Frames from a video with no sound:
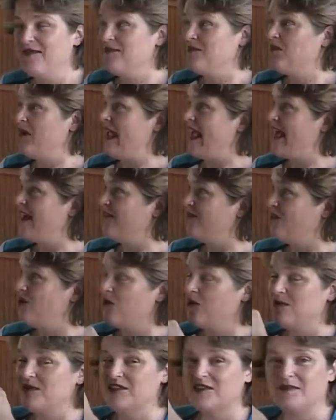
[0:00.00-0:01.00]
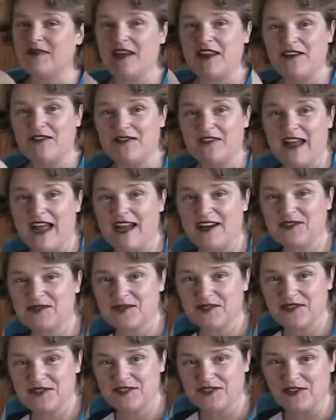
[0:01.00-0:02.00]
We have a whole bunch of
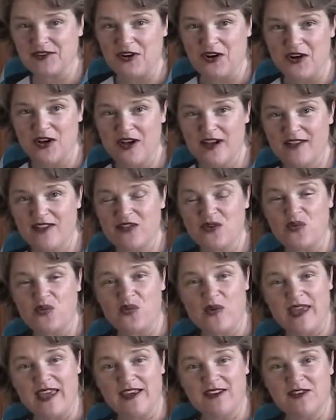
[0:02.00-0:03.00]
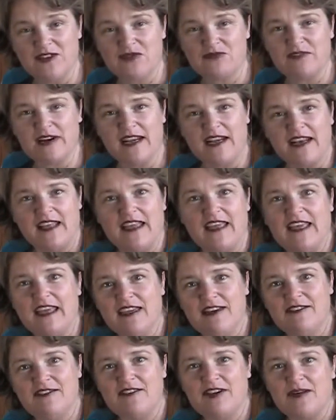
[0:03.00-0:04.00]
manufacturers that are on the wheel, ready to
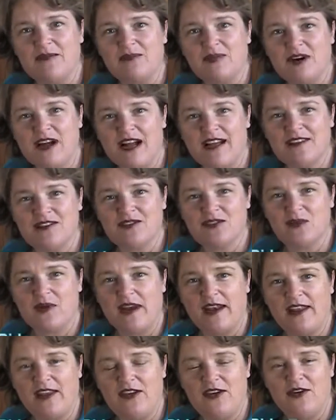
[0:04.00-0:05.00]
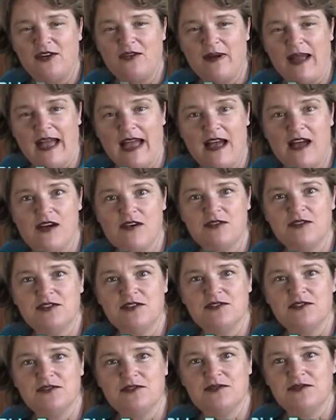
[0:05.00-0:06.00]
give prizes away to you. How
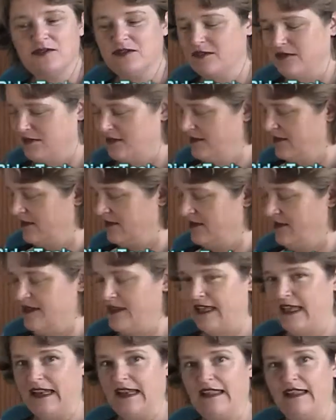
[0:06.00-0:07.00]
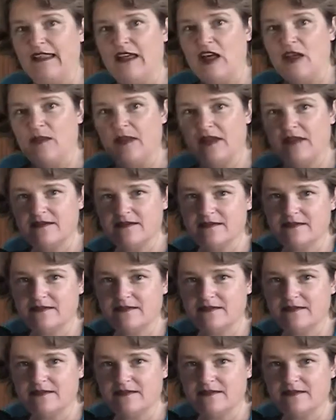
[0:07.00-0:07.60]
to get in the helmet?